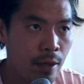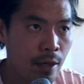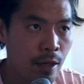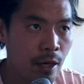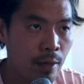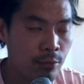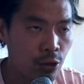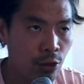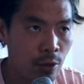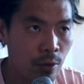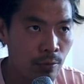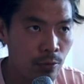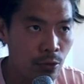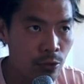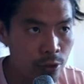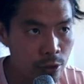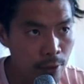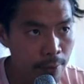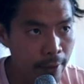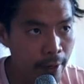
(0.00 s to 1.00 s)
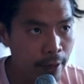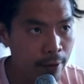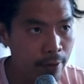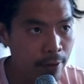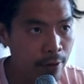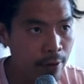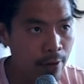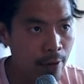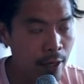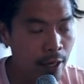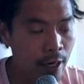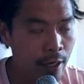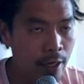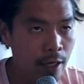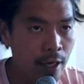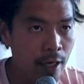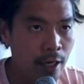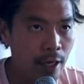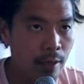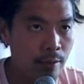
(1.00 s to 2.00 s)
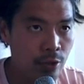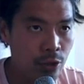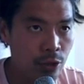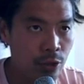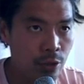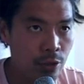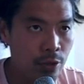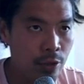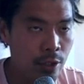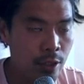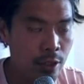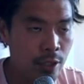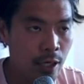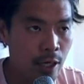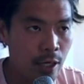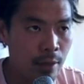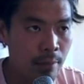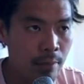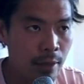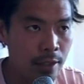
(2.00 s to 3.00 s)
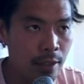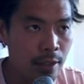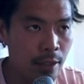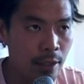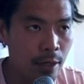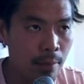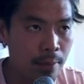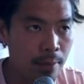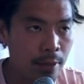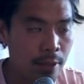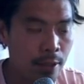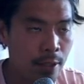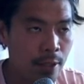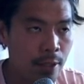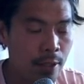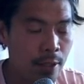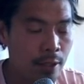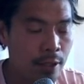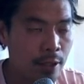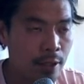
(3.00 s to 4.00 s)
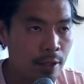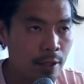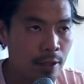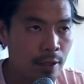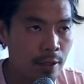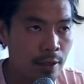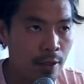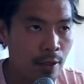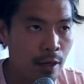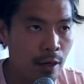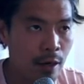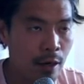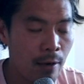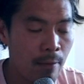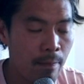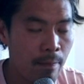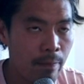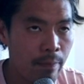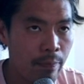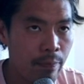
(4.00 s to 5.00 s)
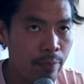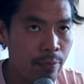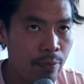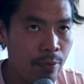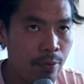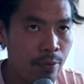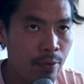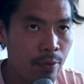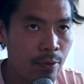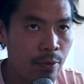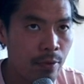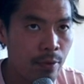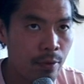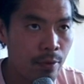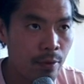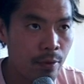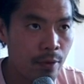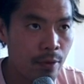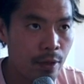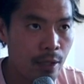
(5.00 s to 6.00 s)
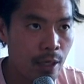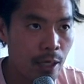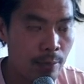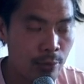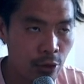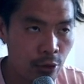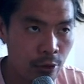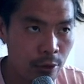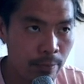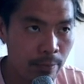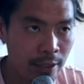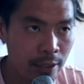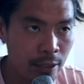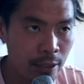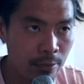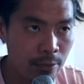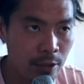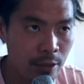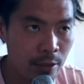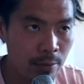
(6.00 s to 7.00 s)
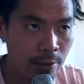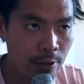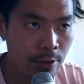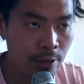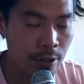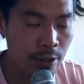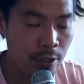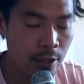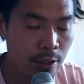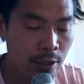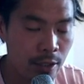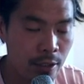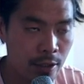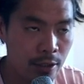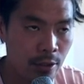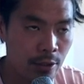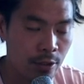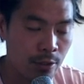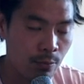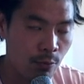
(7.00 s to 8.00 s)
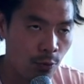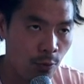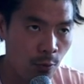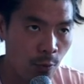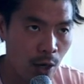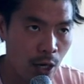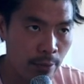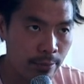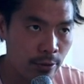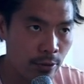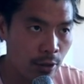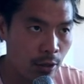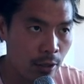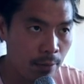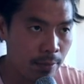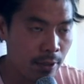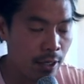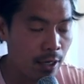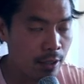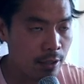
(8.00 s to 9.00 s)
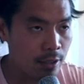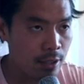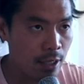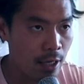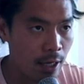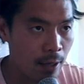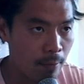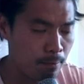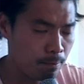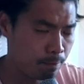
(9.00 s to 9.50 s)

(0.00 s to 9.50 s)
I'm sure I'm losing power on that. I'm sure it's kind of messing up. Um, I'm sure it's messing up the stability of the disc. There's some more wobble on it because of that.